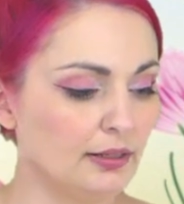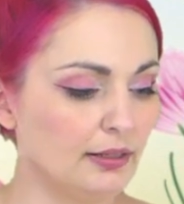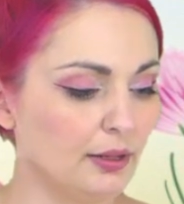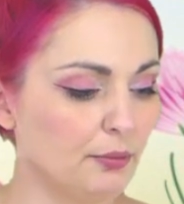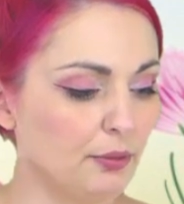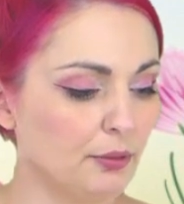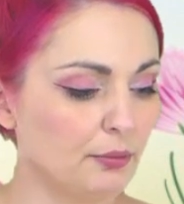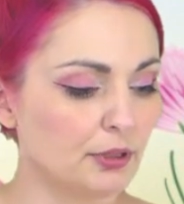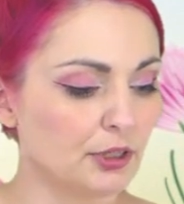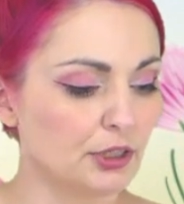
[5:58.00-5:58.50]
And
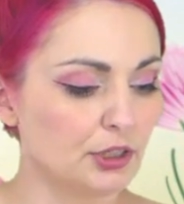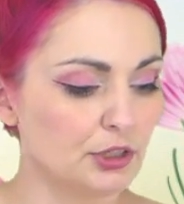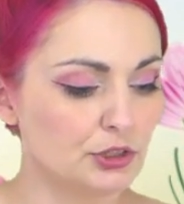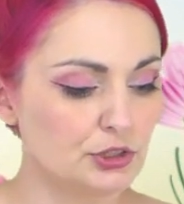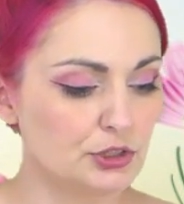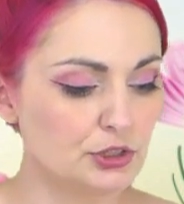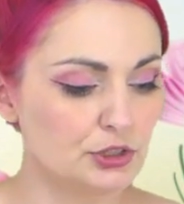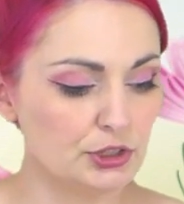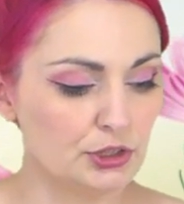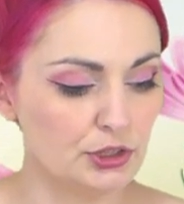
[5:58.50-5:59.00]
what we're going
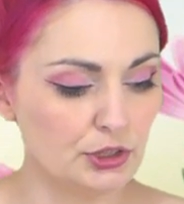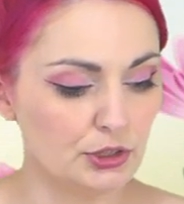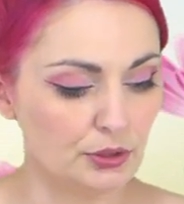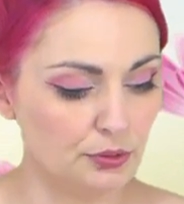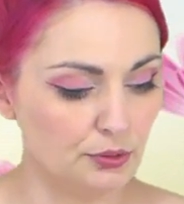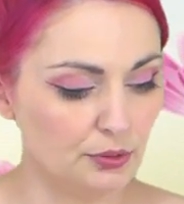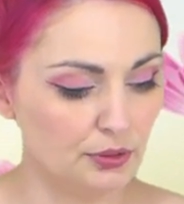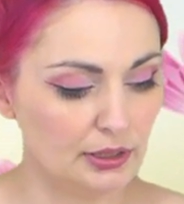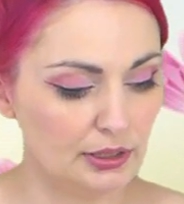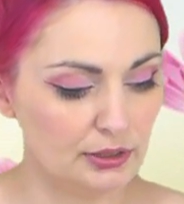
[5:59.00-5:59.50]
to
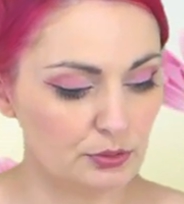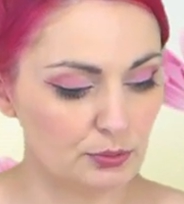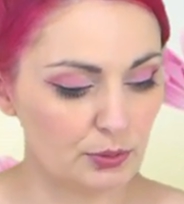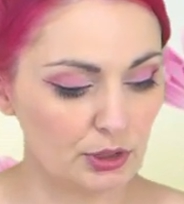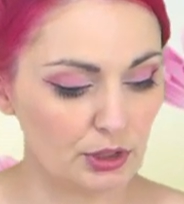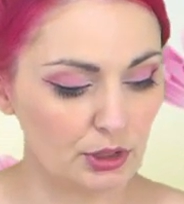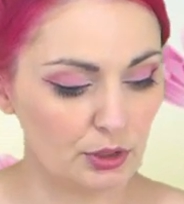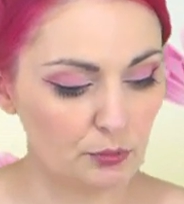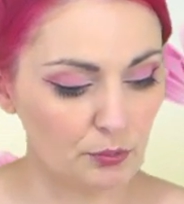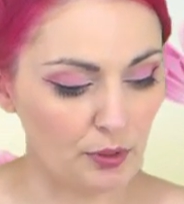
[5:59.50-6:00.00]
do is we're
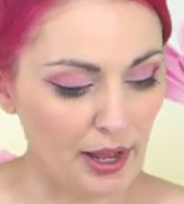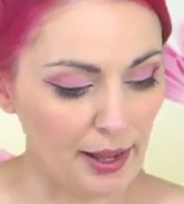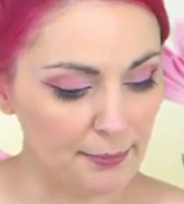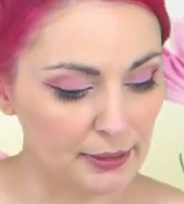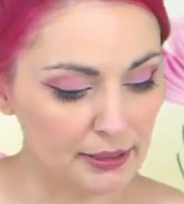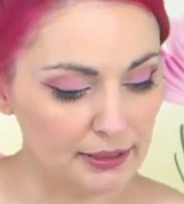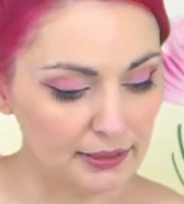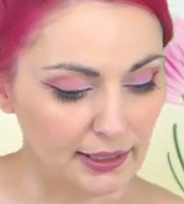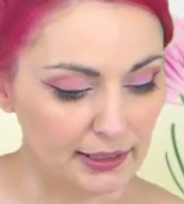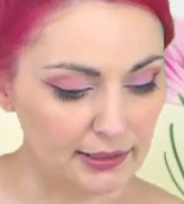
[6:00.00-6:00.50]
going to wrap
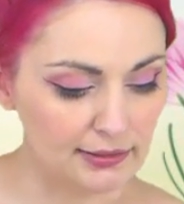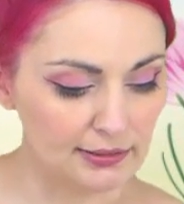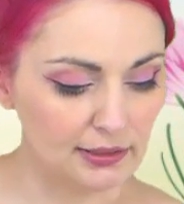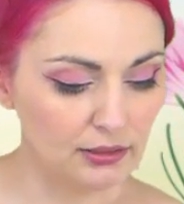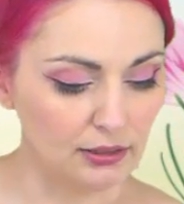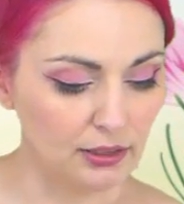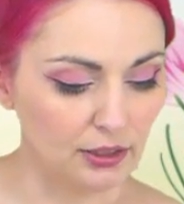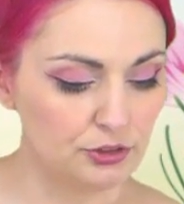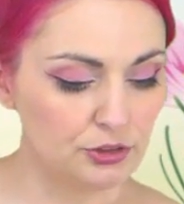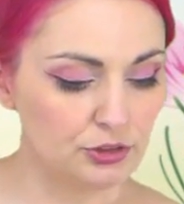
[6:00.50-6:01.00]
it nice and
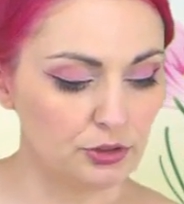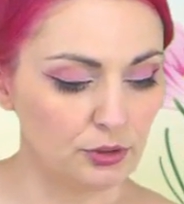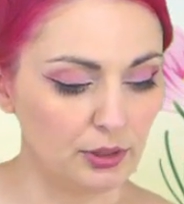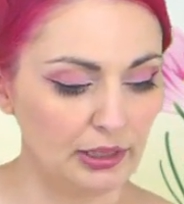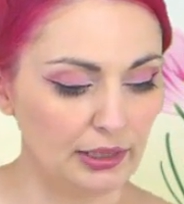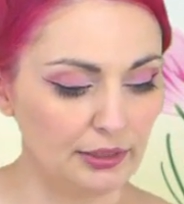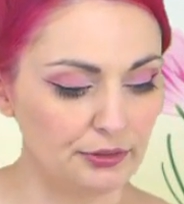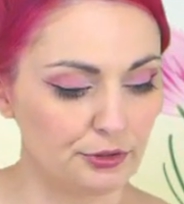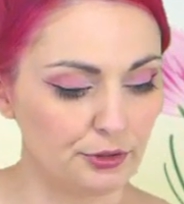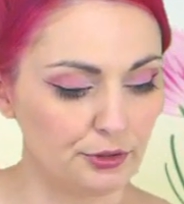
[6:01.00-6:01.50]
close so
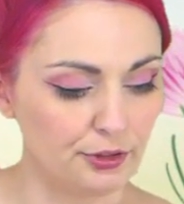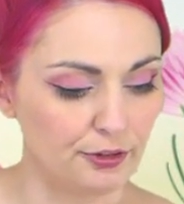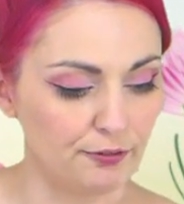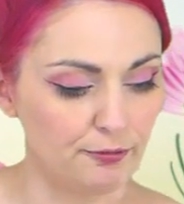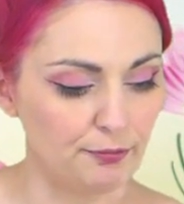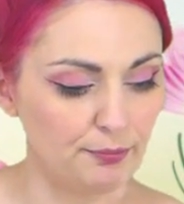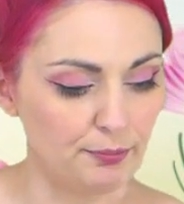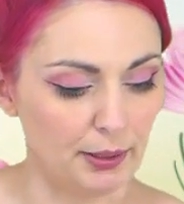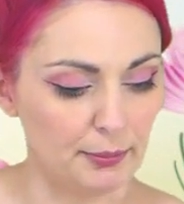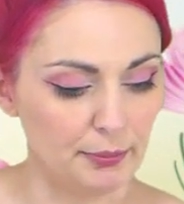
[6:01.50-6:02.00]
it sort of
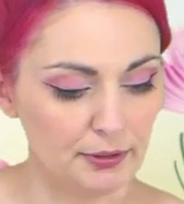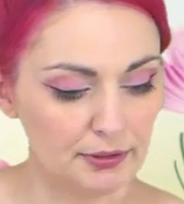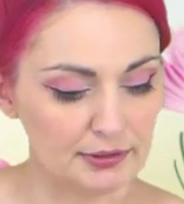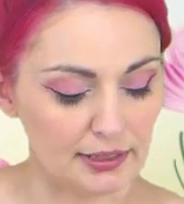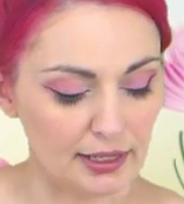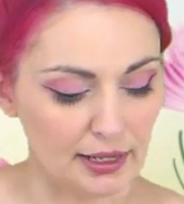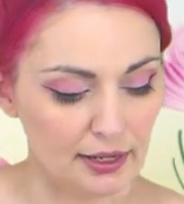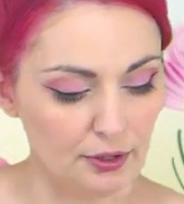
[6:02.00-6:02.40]
bubbles